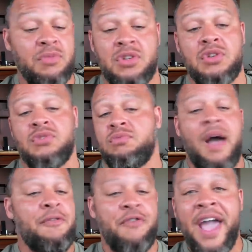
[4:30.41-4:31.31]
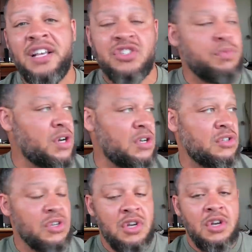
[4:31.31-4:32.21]
It's because my face,
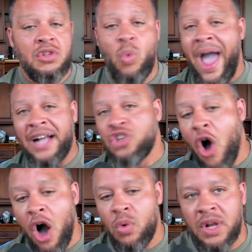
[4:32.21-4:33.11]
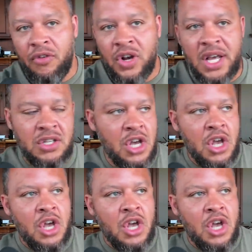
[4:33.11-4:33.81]
because the way I talk, whatever it is.